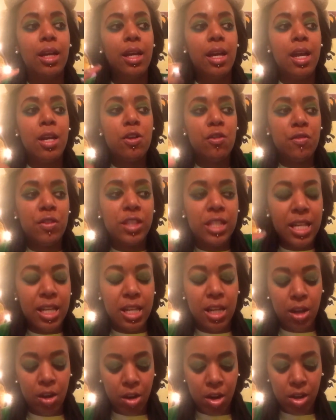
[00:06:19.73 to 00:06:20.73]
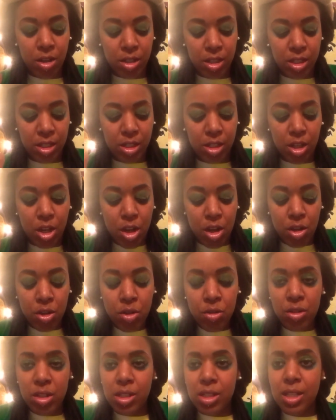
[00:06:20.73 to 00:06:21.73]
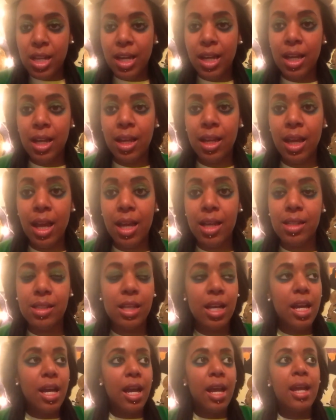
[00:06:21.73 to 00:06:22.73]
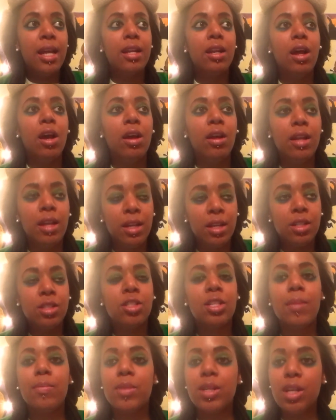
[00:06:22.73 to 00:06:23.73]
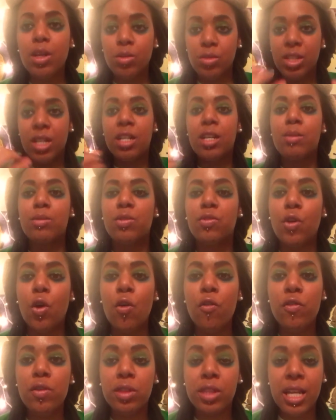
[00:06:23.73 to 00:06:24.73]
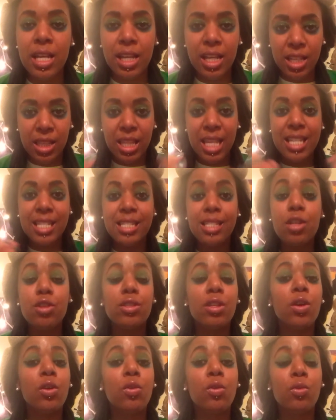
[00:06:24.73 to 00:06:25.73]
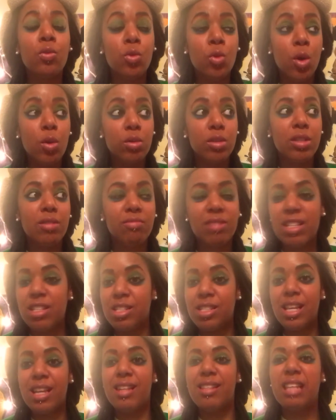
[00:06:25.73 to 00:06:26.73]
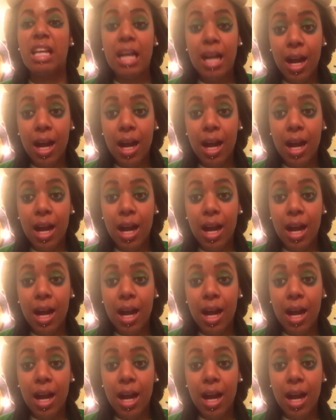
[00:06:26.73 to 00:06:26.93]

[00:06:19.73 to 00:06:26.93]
and overthinking causes you to second guess, and something else that comes with overthinking, there's a quote that says,